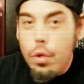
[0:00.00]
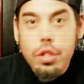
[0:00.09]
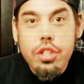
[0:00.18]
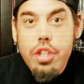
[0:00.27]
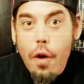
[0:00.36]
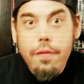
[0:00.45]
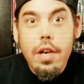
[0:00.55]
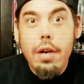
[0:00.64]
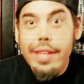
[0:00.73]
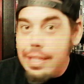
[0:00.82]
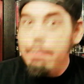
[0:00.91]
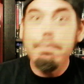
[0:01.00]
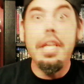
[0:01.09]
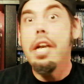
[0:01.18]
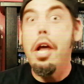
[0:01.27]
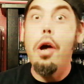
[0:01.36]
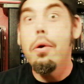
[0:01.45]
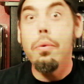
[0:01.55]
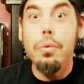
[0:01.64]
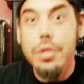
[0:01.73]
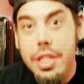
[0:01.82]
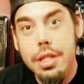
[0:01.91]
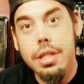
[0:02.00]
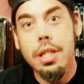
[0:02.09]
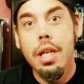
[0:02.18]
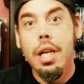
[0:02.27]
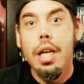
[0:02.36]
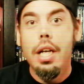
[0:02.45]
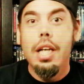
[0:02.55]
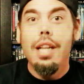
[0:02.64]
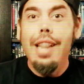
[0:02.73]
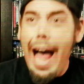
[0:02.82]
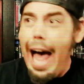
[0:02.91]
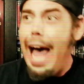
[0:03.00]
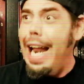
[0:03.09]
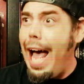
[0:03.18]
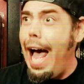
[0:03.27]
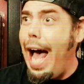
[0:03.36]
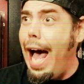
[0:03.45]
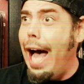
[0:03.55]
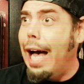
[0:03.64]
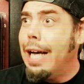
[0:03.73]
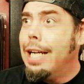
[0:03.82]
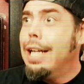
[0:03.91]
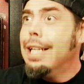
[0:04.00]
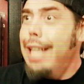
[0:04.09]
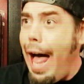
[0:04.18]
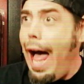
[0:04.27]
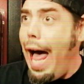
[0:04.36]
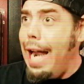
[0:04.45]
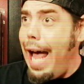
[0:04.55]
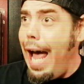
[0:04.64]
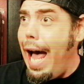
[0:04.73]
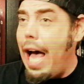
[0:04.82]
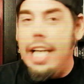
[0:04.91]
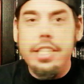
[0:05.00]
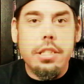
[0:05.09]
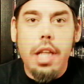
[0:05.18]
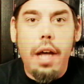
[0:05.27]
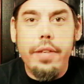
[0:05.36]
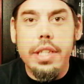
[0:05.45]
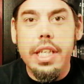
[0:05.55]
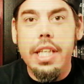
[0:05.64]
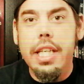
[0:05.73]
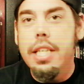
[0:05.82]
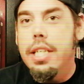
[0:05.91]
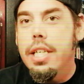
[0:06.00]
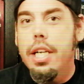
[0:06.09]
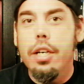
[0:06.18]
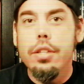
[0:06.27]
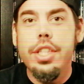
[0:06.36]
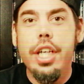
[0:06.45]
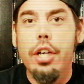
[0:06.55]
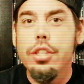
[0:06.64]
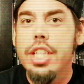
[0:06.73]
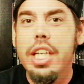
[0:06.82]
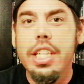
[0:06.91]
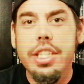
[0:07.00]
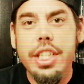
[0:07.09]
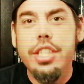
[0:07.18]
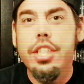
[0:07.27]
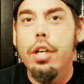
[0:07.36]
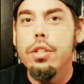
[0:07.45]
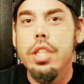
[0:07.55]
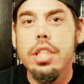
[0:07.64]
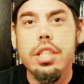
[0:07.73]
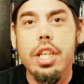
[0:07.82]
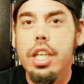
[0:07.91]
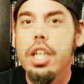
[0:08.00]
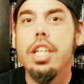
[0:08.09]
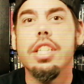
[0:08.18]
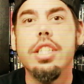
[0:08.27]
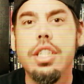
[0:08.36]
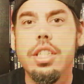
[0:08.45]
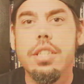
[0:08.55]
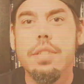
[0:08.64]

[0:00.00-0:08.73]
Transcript: snow flurries up your nose and Lana. I just love it. And then she goes in and she shows us the goods